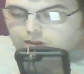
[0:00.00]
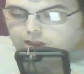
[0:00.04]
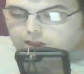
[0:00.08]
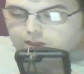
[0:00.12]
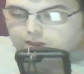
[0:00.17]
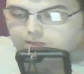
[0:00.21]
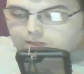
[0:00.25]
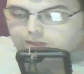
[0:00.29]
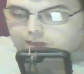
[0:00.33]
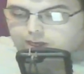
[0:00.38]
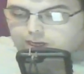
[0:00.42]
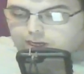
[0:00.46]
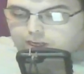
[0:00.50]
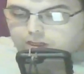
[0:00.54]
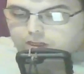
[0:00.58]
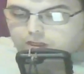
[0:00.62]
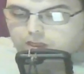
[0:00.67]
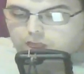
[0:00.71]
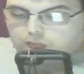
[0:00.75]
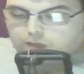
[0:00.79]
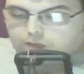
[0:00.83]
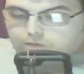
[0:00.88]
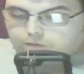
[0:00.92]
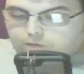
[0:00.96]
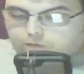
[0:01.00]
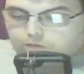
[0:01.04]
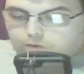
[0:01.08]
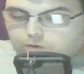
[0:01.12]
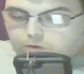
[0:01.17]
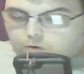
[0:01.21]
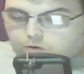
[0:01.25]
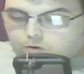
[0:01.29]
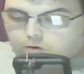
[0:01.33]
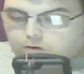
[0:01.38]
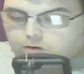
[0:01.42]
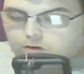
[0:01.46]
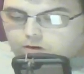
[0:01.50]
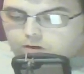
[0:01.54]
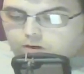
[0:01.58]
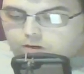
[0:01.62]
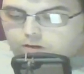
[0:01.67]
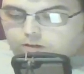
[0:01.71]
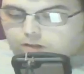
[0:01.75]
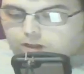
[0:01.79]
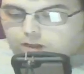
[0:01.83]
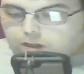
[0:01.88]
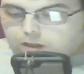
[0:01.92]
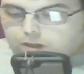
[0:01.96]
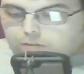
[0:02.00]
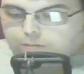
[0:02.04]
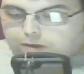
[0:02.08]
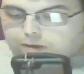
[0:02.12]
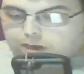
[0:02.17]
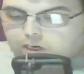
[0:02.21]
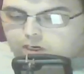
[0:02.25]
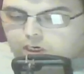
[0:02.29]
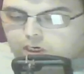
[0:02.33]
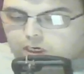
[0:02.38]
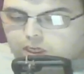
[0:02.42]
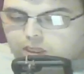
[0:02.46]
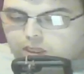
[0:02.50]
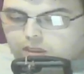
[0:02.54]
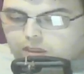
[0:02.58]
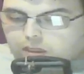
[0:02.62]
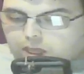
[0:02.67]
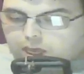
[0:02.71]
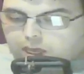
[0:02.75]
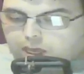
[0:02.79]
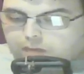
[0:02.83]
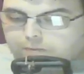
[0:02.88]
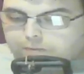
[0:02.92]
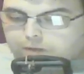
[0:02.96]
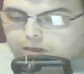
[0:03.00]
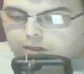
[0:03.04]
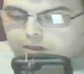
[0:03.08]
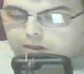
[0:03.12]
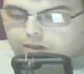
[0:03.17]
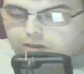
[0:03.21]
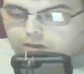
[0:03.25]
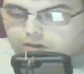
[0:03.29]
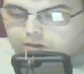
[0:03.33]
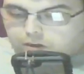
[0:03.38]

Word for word: hid their contempt for especially Stabler,